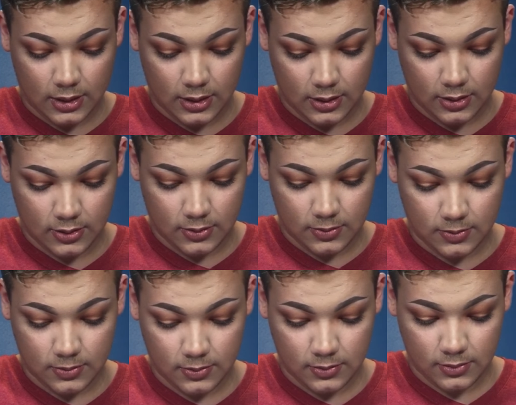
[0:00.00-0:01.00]

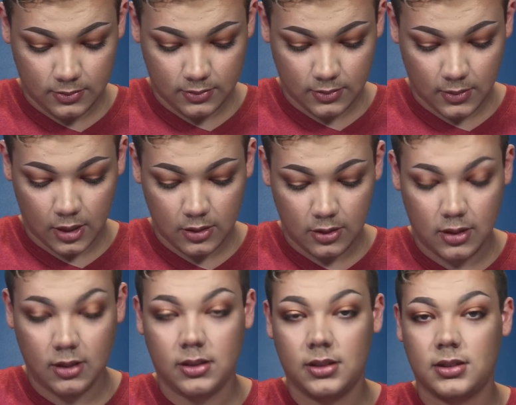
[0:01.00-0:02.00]
Are you
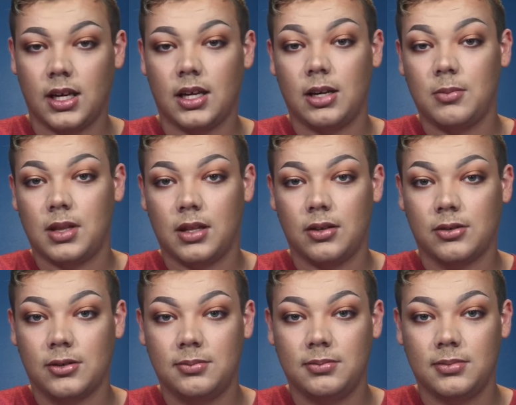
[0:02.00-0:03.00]
single or taken? I'm
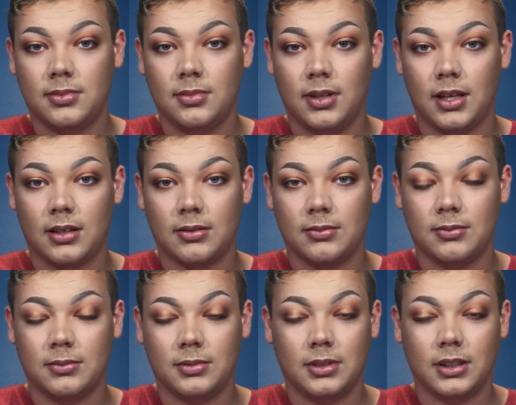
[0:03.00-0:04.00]
single. Like,
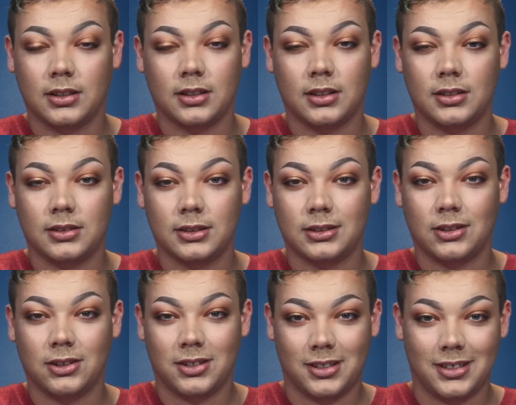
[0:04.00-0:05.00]
literally, just
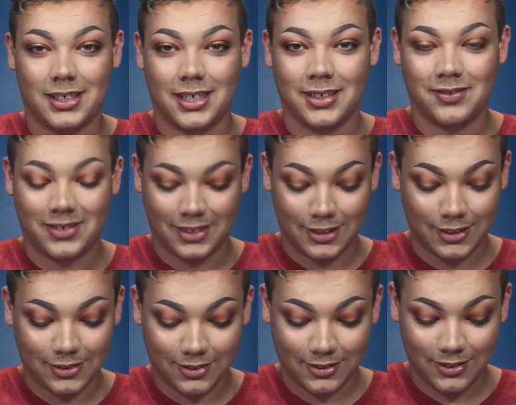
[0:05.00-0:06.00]
all the time,
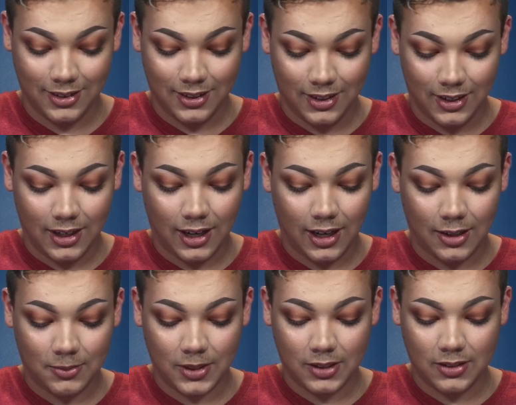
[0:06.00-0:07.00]
single.
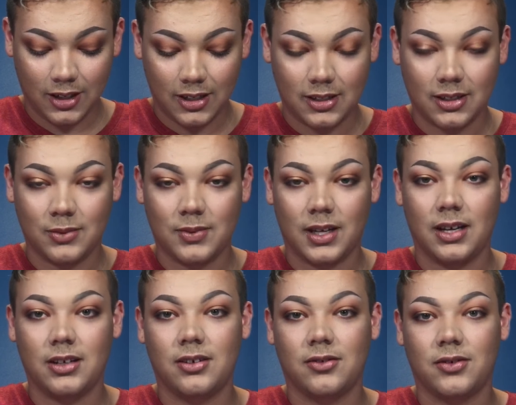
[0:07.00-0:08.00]
What's your idea of an
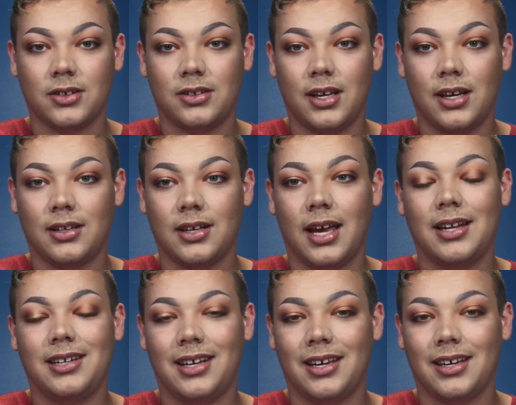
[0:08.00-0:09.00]
ideal first date?
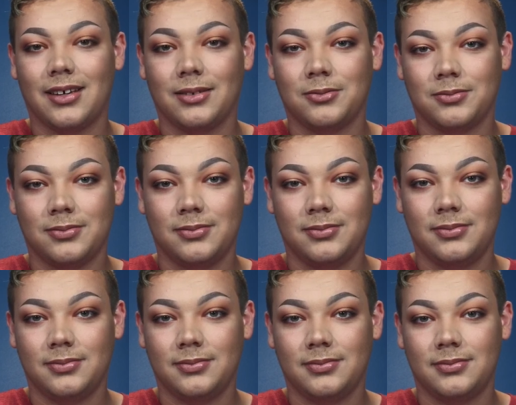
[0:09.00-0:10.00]
Dick.
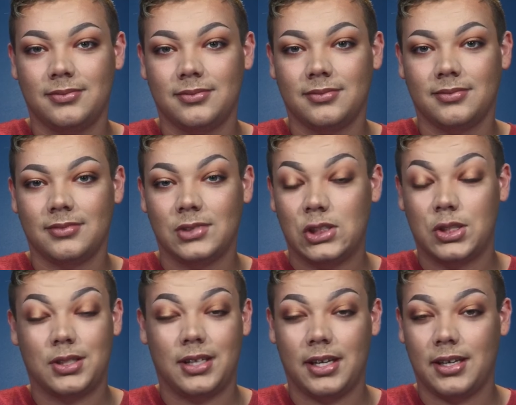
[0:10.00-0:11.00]

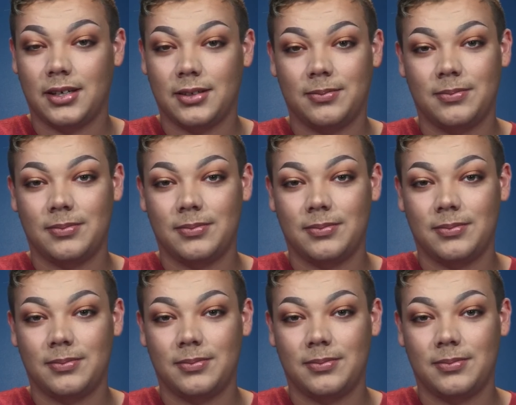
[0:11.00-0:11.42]
Just dick.